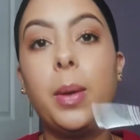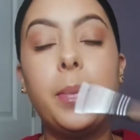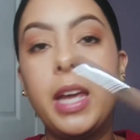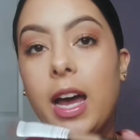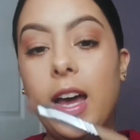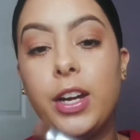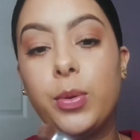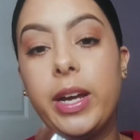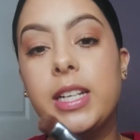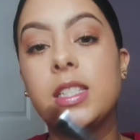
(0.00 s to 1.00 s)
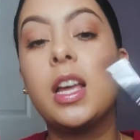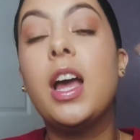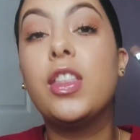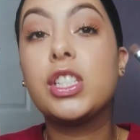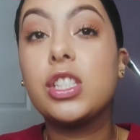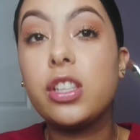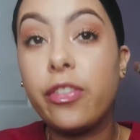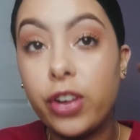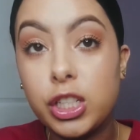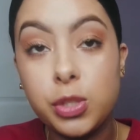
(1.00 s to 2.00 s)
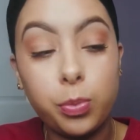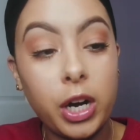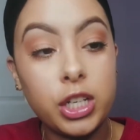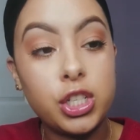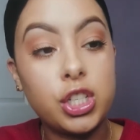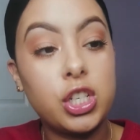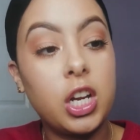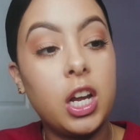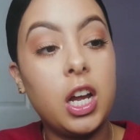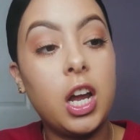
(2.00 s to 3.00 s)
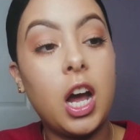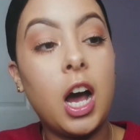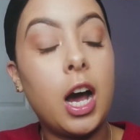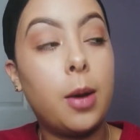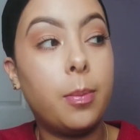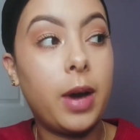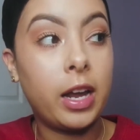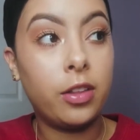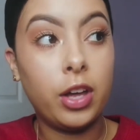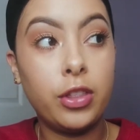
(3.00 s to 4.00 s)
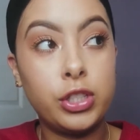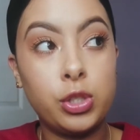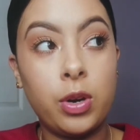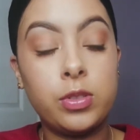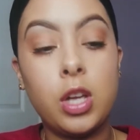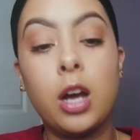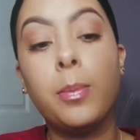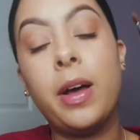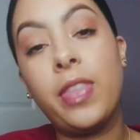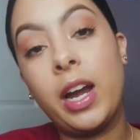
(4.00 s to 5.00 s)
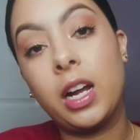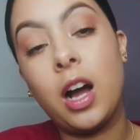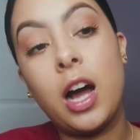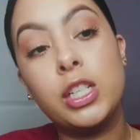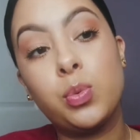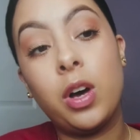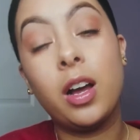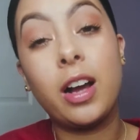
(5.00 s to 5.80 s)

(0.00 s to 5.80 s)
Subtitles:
But yeah, anyways, this is the first brush out of the other two I was talking about that I got as well.